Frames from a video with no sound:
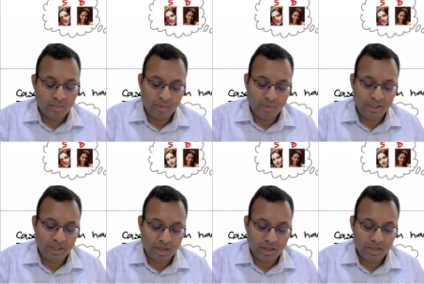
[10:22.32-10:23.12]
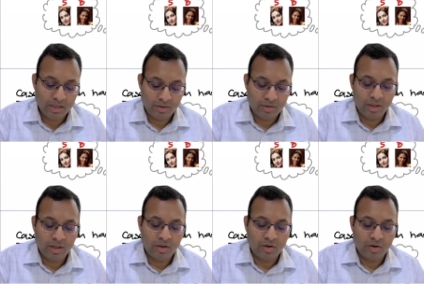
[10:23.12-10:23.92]
But Bindya
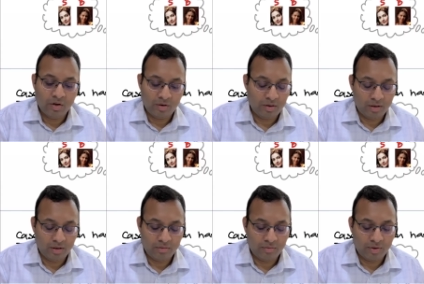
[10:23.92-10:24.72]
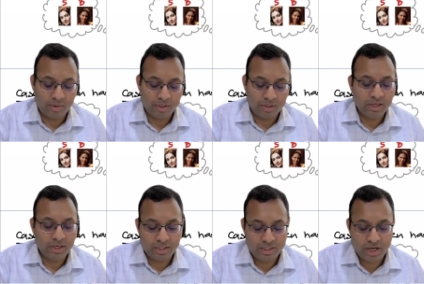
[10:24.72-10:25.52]
or uh,
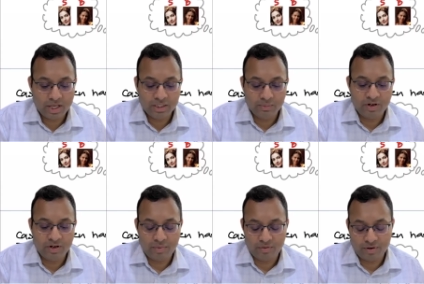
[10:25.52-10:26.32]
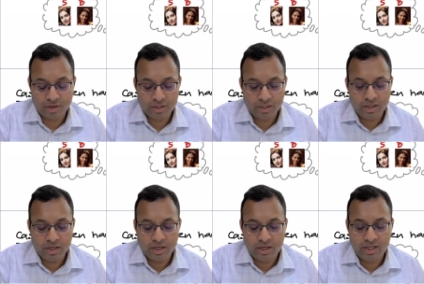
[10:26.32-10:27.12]
Swarabhaskar, she has different preference,
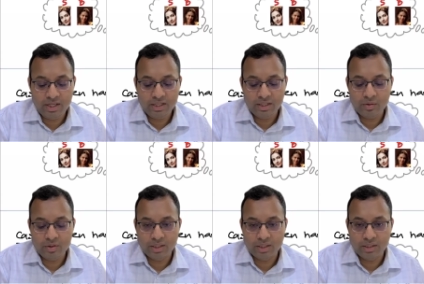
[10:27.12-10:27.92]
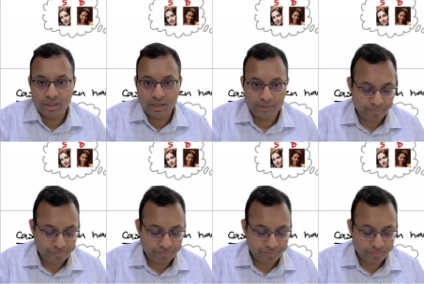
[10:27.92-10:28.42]
B, Dhanush and then A.